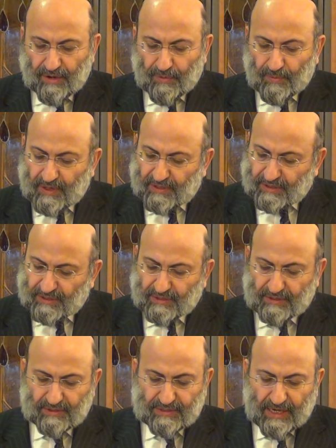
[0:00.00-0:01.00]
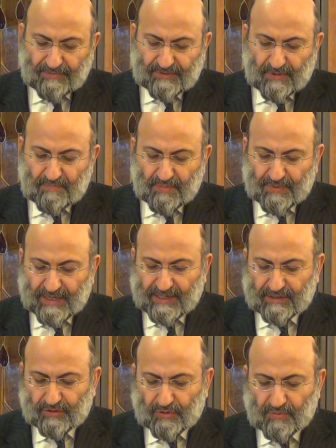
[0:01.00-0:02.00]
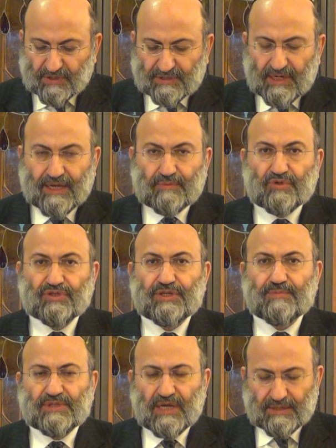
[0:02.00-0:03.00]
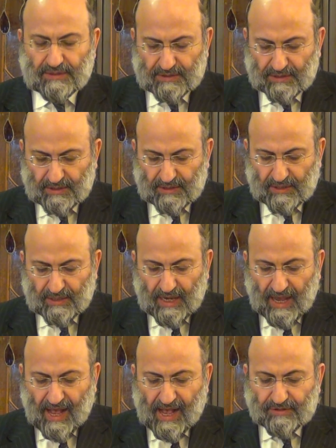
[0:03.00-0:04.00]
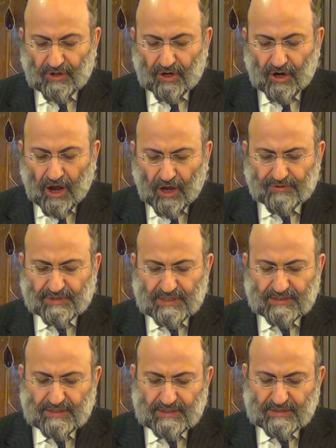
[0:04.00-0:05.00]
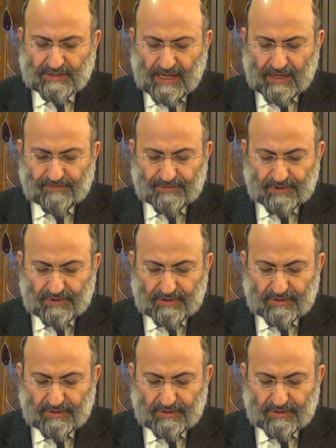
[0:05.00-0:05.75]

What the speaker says: When he gave the plague to Mitzrayim, to Egyptians, and our houses he saved.